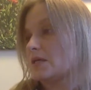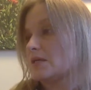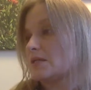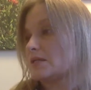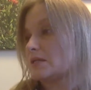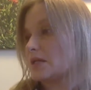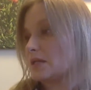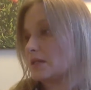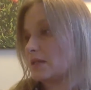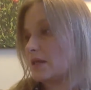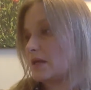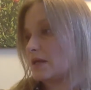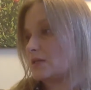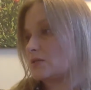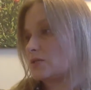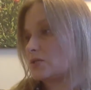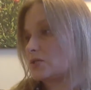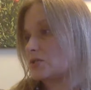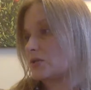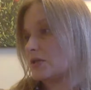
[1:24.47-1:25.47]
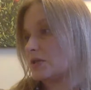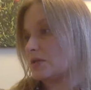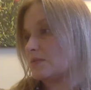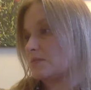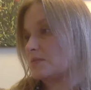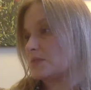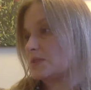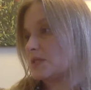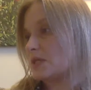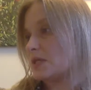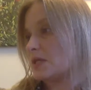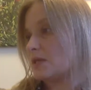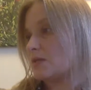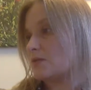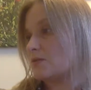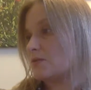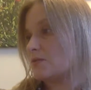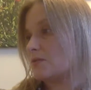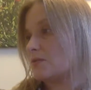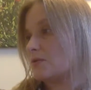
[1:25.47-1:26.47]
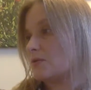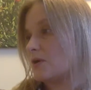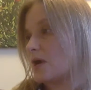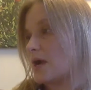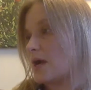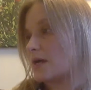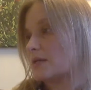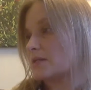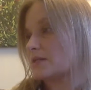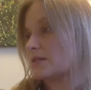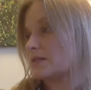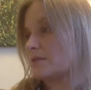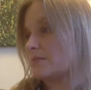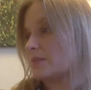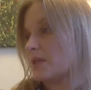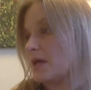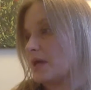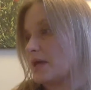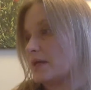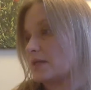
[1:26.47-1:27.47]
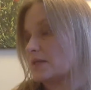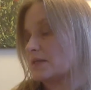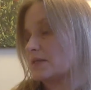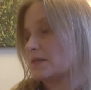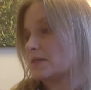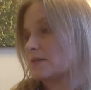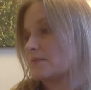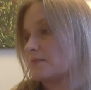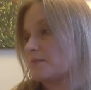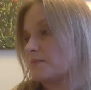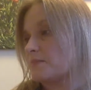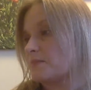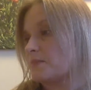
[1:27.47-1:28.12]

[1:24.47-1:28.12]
Sunlight streams in through the cracks in the blinds.